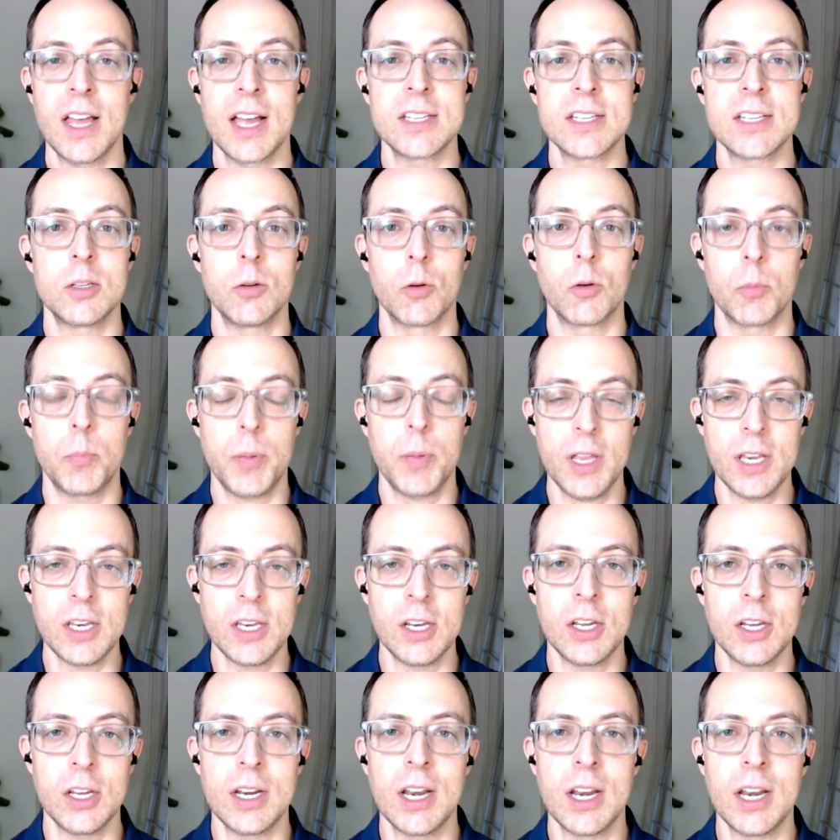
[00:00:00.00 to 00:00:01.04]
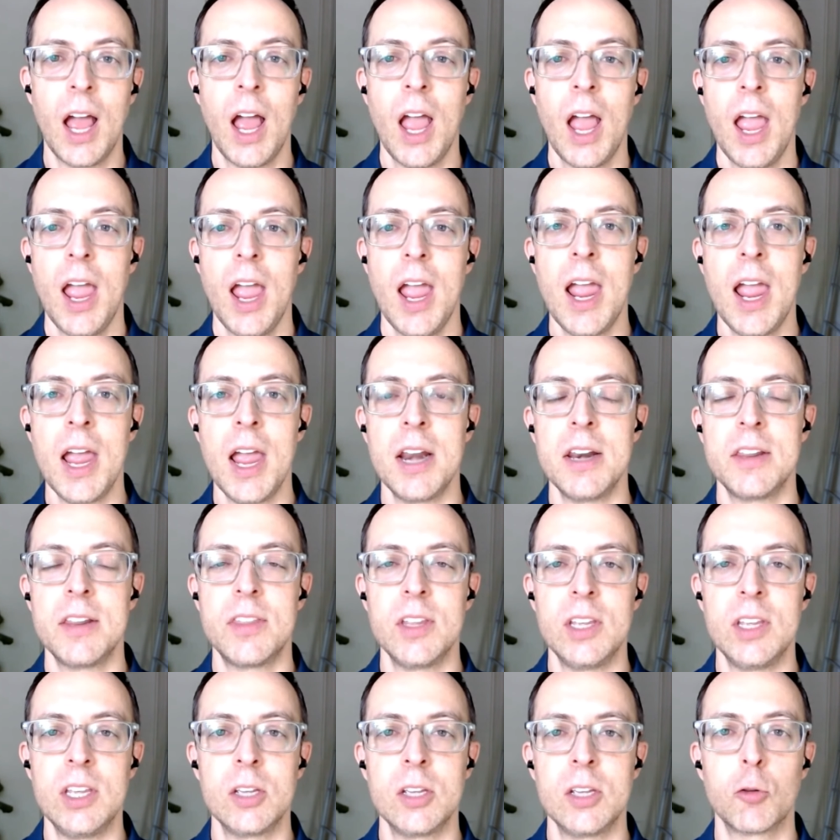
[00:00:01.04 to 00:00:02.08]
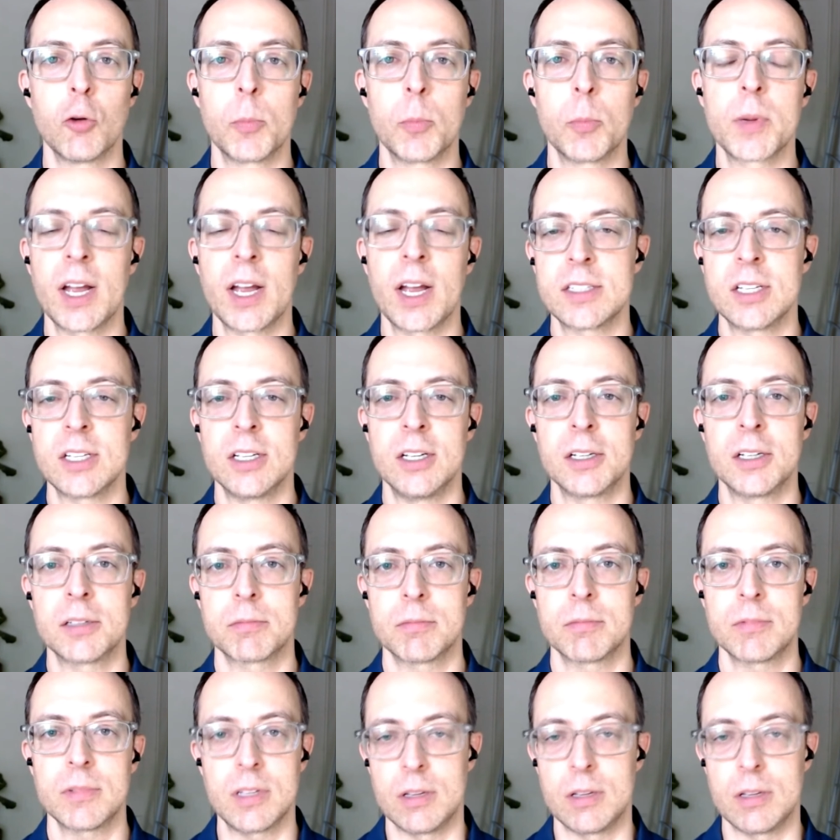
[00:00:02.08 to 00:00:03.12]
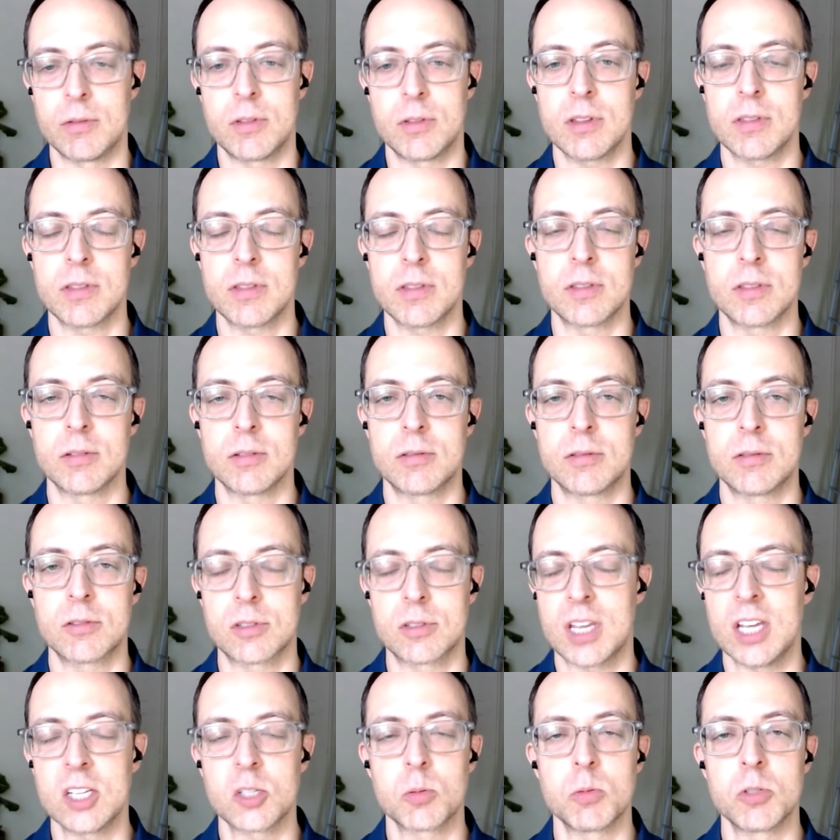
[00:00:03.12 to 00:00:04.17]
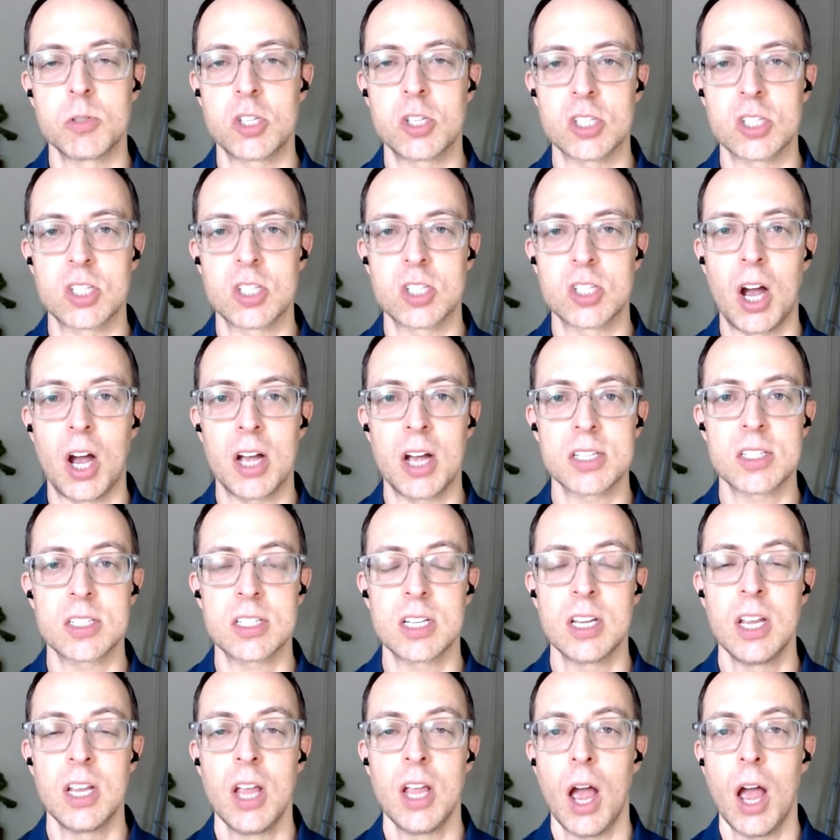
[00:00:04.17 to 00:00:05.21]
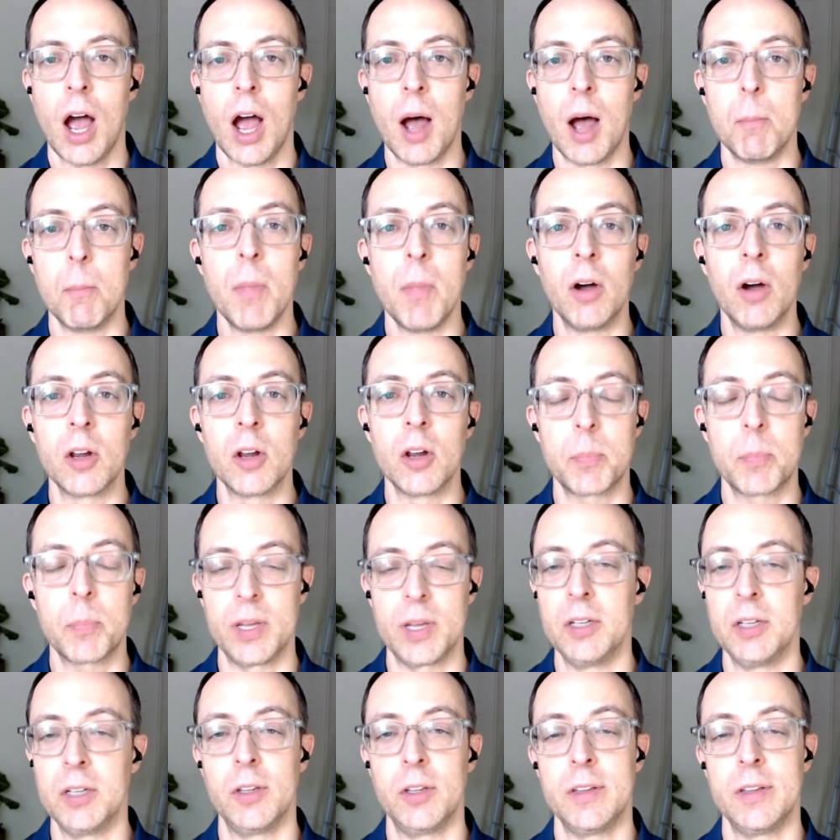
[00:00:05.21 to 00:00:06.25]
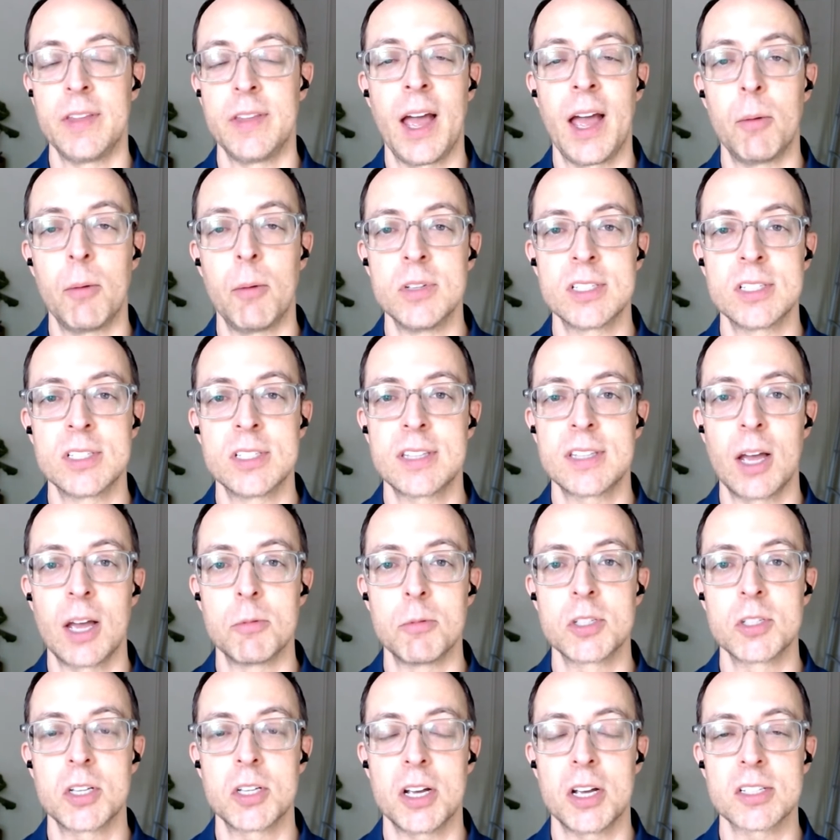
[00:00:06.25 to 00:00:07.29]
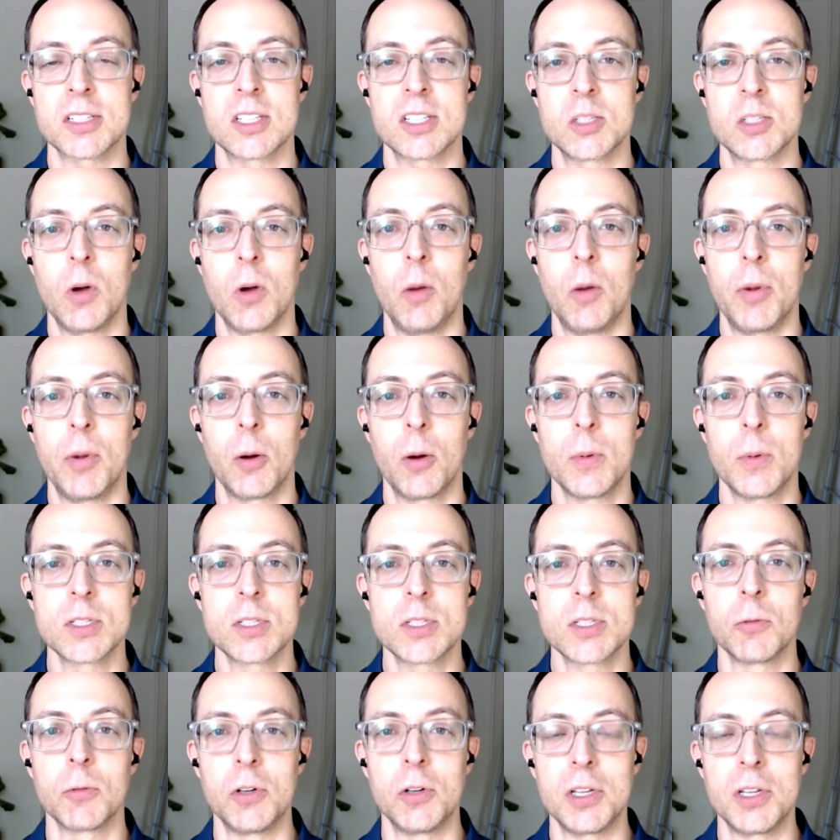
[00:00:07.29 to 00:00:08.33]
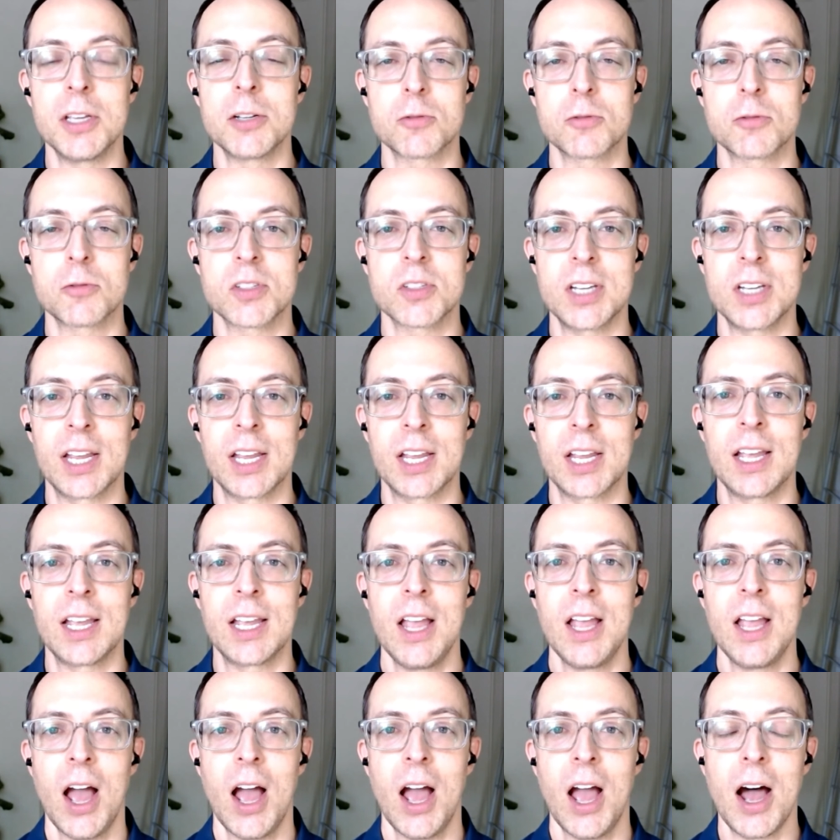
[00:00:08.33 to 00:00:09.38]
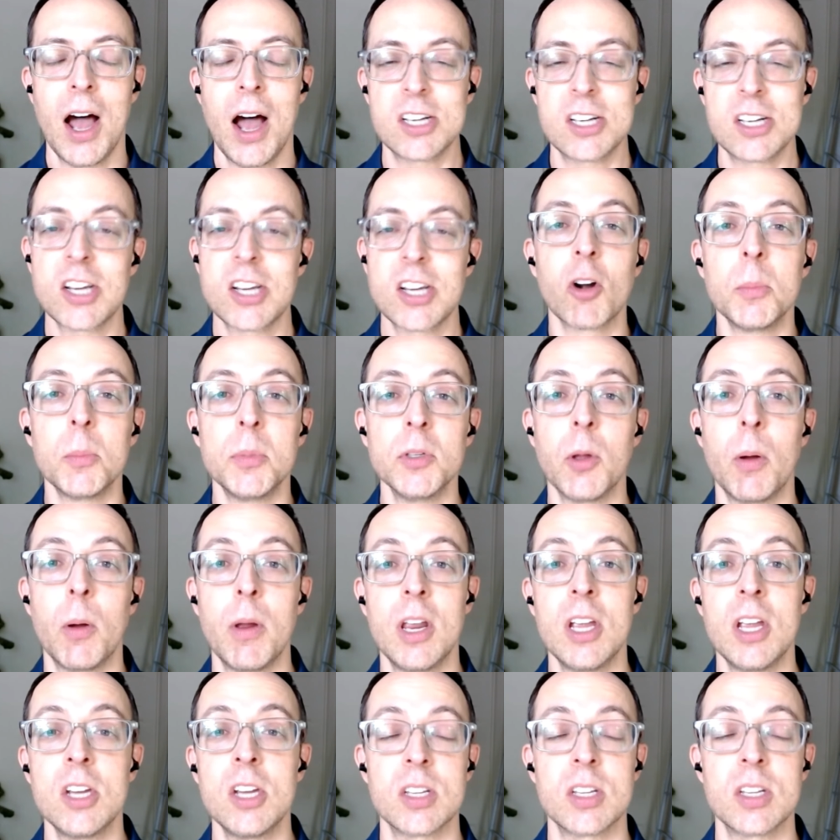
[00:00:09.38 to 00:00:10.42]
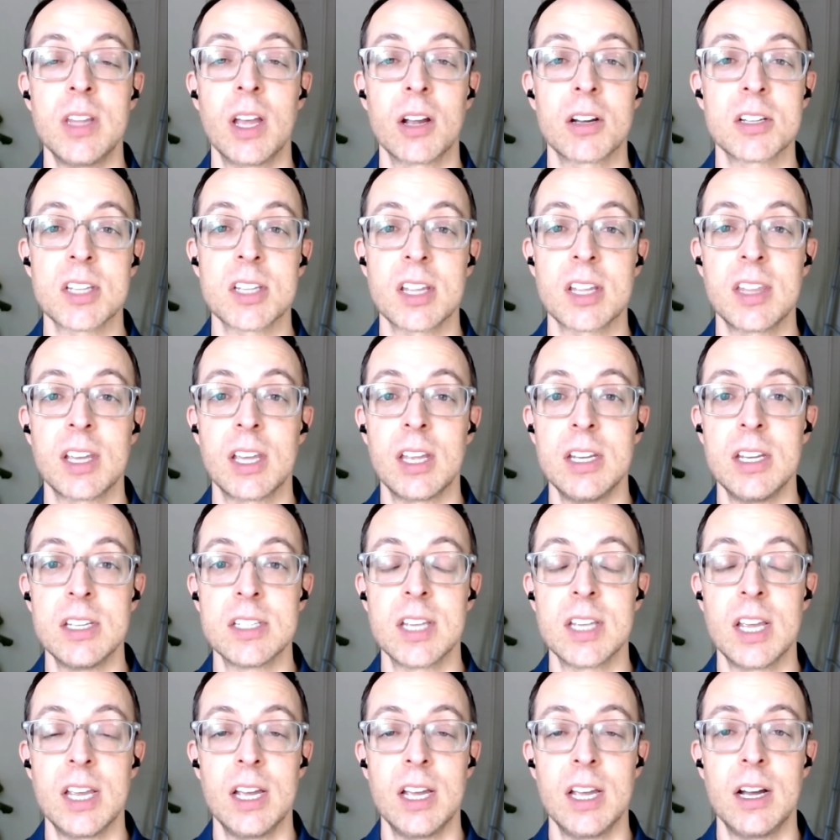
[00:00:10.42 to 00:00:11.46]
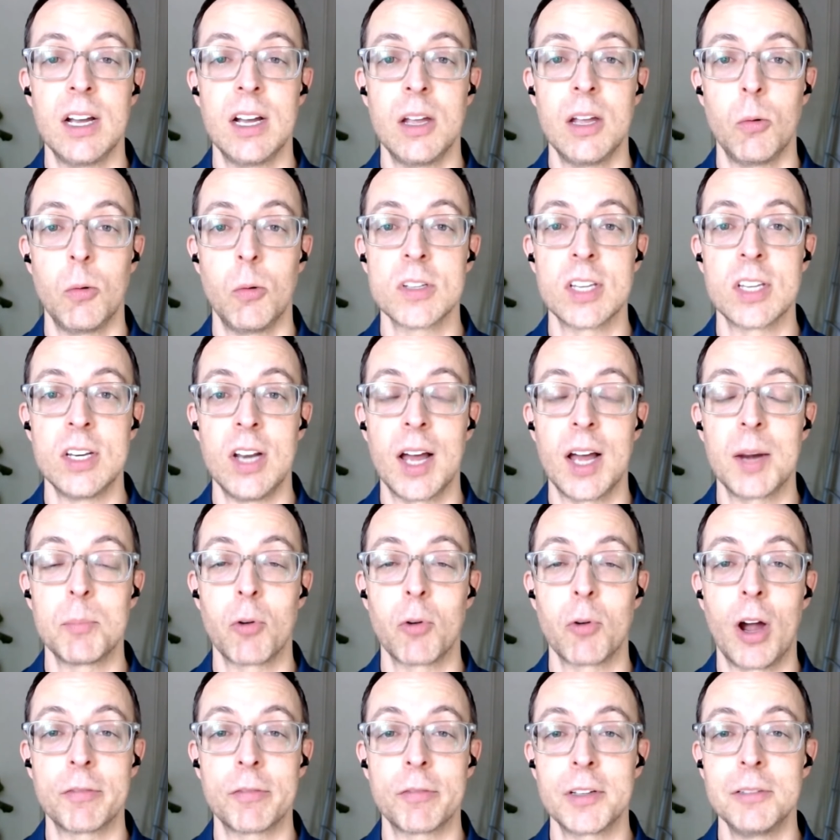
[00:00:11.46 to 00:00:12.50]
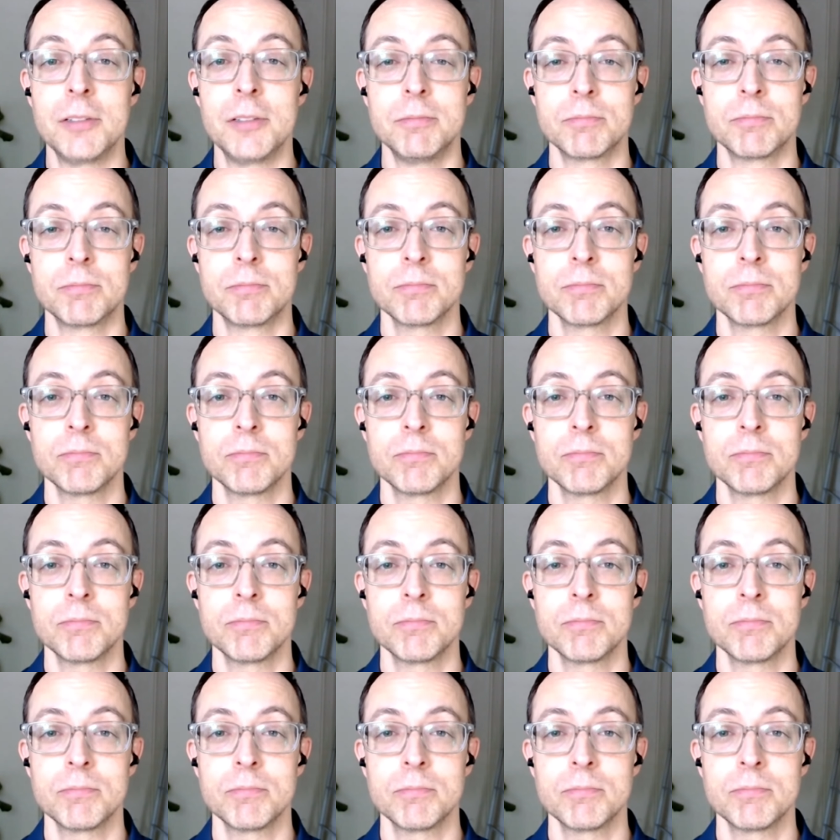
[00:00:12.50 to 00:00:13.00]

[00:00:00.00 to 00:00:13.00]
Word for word: That's your opinion. And the group got to, you know, the, the case was just tossed. Uh, Mellon appealed it, and that was that was tossed as well. But it was a really interesting uh, charitable donation there because I think it is a uh, it was a nonprofit.